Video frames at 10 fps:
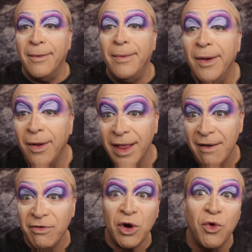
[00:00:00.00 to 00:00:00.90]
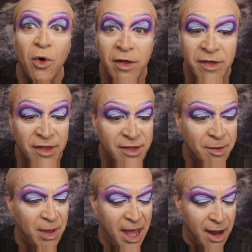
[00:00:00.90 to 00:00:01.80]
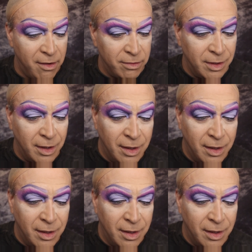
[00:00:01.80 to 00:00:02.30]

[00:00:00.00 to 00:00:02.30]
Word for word: we all have our crosses to bear